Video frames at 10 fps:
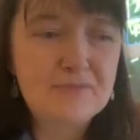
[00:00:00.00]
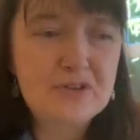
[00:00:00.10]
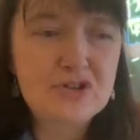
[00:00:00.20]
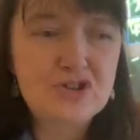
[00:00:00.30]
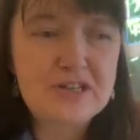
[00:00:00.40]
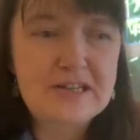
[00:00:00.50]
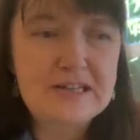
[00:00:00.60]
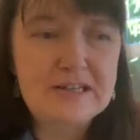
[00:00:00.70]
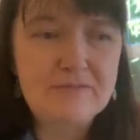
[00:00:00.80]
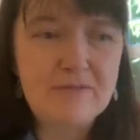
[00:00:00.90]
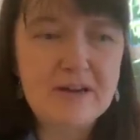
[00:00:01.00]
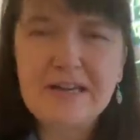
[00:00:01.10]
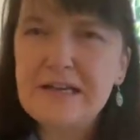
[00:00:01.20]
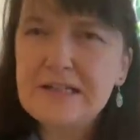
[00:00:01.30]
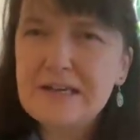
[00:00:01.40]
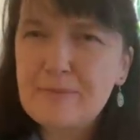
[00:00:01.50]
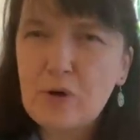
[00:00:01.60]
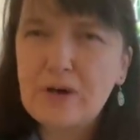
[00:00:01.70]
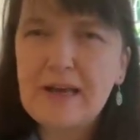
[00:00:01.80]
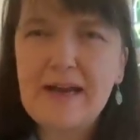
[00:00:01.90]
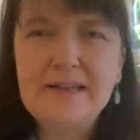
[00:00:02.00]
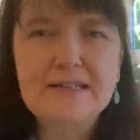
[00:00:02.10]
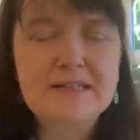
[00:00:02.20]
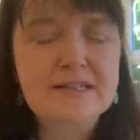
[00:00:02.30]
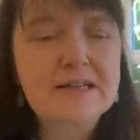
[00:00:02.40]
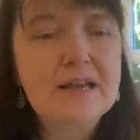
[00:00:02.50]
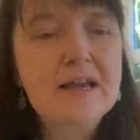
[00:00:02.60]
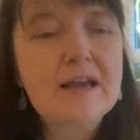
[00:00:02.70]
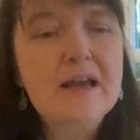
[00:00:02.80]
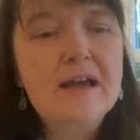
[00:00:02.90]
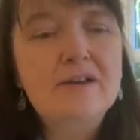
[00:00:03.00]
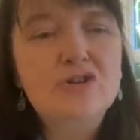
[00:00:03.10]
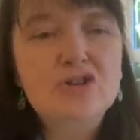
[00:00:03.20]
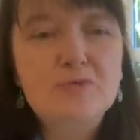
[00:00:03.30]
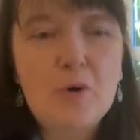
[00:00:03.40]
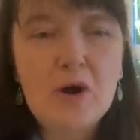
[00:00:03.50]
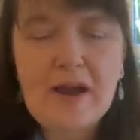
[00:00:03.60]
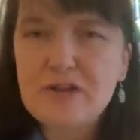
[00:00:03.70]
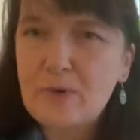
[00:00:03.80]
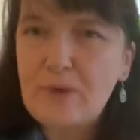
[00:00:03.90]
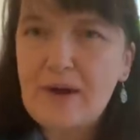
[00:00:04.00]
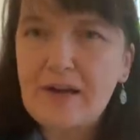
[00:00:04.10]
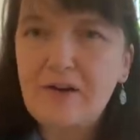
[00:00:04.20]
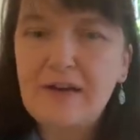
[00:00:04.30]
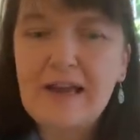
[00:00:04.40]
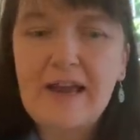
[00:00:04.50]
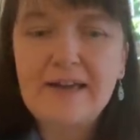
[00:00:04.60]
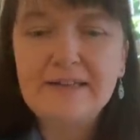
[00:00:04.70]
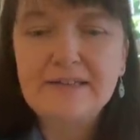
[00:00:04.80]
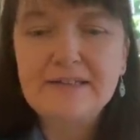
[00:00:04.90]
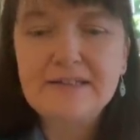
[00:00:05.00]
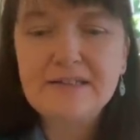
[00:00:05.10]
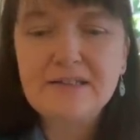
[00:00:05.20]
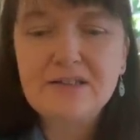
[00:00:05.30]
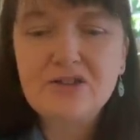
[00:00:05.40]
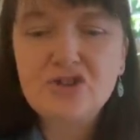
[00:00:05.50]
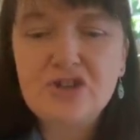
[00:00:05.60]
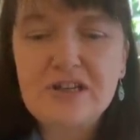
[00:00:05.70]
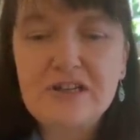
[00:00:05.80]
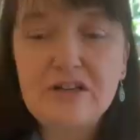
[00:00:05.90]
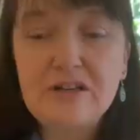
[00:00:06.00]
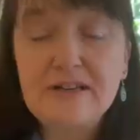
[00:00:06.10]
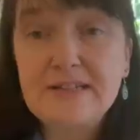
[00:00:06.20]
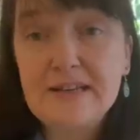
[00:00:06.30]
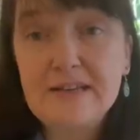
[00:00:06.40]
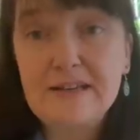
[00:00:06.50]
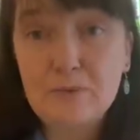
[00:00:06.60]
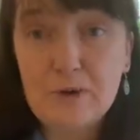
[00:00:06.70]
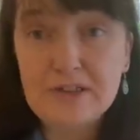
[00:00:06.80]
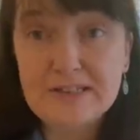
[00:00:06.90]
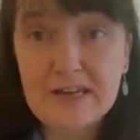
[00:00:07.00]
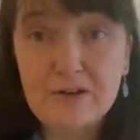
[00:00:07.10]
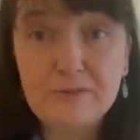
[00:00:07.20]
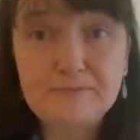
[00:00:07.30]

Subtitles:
she occasionally podcasts, used to podcast quite regularly, and she is a knitwear designer,